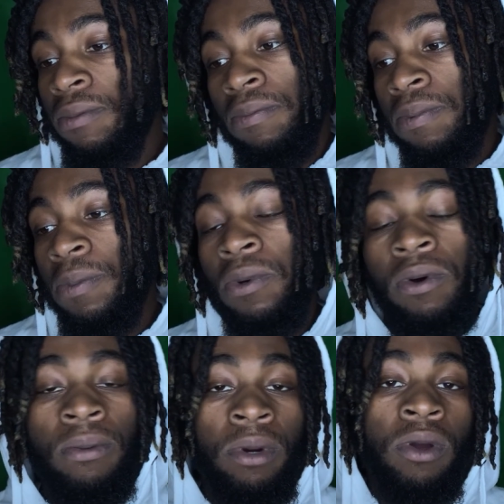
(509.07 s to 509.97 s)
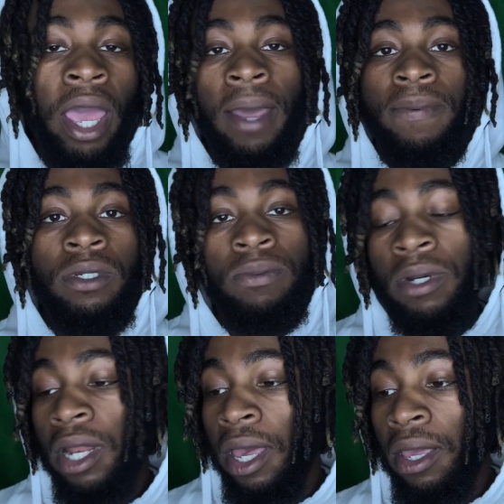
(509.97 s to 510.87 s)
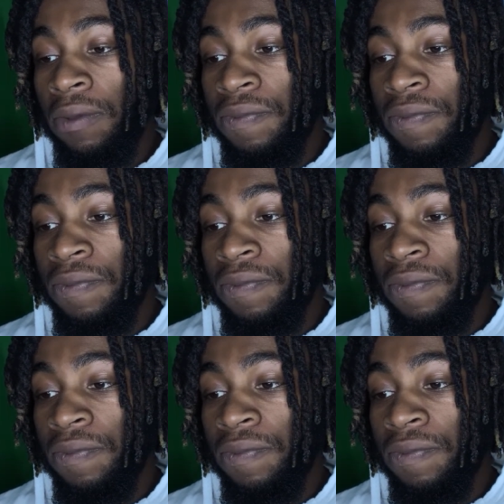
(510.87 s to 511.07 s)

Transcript: people going broke happens, but like